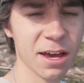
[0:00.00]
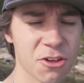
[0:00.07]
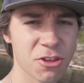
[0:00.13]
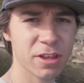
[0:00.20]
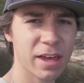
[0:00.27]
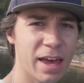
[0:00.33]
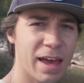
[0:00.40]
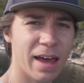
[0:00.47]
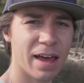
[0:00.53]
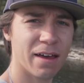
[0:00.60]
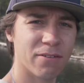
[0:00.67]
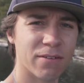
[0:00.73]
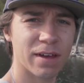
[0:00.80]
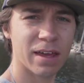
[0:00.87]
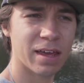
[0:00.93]
actually
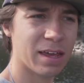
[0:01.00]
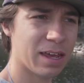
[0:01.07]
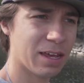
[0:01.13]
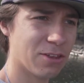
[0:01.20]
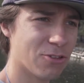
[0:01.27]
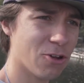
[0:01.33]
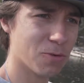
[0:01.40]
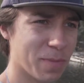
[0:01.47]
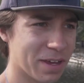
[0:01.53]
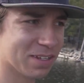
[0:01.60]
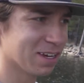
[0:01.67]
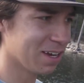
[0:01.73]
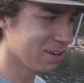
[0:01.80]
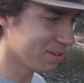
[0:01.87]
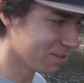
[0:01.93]
have a jerkbait
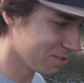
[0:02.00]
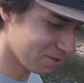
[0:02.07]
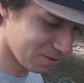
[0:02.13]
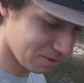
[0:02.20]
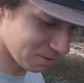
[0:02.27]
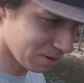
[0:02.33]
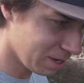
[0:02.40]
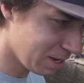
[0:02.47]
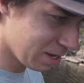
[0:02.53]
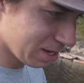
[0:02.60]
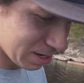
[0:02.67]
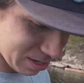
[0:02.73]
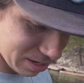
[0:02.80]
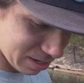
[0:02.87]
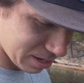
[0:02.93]
tied on. So
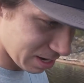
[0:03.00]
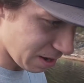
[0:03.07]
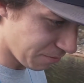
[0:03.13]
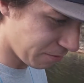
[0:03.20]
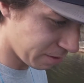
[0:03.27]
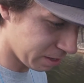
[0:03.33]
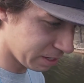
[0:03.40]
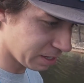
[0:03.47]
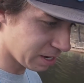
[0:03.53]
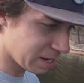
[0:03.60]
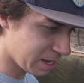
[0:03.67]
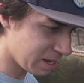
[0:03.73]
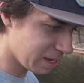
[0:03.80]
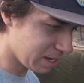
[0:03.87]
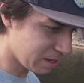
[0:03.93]
definitely
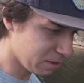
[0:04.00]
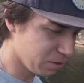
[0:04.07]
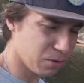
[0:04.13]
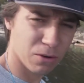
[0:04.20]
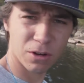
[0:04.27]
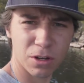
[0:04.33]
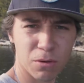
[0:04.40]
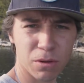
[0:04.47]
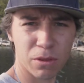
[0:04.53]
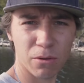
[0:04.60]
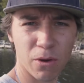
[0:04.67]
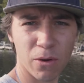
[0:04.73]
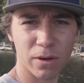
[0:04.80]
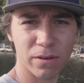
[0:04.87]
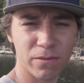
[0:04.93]
not a lure you would
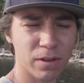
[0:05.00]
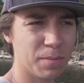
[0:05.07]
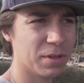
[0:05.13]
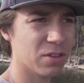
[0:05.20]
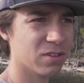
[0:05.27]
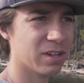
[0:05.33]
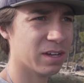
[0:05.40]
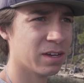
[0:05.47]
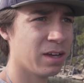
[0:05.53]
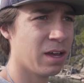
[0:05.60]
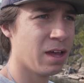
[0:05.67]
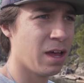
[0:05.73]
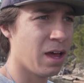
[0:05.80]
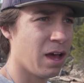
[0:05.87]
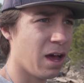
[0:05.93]
throw on a flipping stick
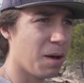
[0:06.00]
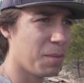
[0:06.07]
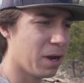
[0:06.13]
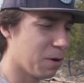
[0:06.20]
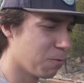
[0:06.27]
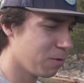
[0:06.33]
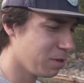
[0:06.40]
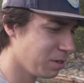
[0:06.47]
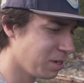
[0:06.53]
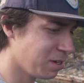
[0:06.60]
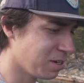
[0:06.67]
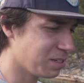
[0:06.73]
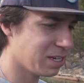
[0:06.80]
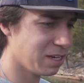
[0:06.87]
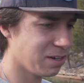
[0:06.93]
uh, but I really didn't
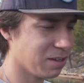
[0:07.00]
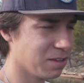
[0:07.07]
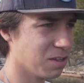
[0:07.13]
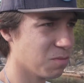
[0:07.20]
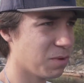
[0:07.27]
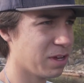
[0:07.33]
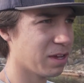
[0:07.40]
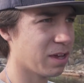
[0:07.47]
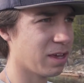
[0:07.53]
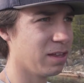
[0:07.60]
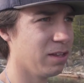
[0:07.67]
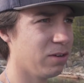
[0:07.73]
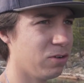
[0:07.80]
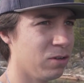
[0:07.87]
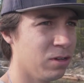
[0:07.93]
intend on this being a
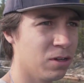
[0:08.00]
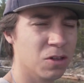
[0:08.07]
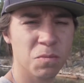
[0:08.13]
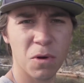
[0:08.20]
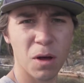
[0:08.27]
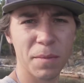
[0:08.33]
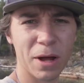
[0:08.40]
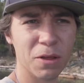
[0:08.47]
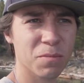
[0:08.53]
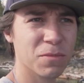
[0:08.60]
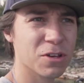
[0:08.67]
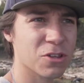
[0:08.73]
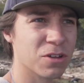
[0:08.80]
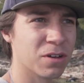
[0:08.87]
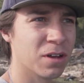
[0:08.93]
little smallmouth
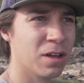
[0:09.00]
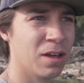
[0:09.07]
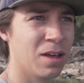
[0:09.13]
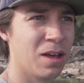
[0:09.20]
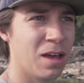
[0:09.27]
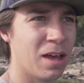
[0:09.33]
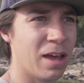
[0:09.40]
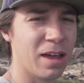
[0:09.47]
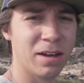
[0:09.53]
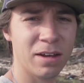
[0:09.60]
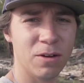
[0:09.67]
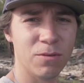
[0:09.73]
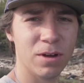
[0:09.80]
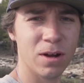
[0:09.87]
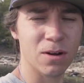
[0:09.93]
mission and
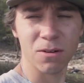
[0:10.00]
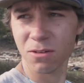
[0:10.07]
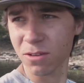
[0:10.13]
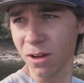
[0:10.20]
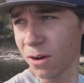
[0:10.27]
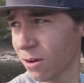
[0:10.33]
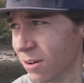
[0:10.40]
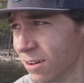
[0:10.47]
here we are so